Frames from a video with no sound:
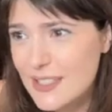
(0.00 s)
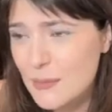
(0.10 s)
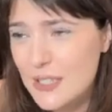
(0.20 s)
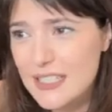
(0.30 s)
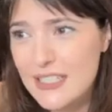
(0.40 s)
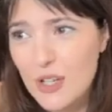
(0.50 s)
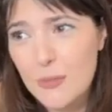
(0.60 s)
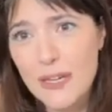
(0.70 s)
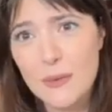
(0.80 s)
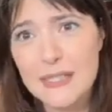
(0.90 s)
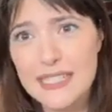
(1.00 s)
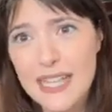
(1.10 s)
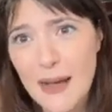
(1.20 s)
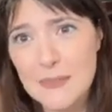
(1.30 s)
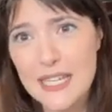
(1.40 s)
some reason, nobody was
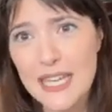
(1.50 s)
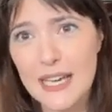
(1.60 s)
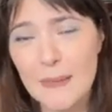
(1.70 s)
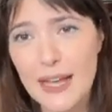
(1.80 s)
adopting him.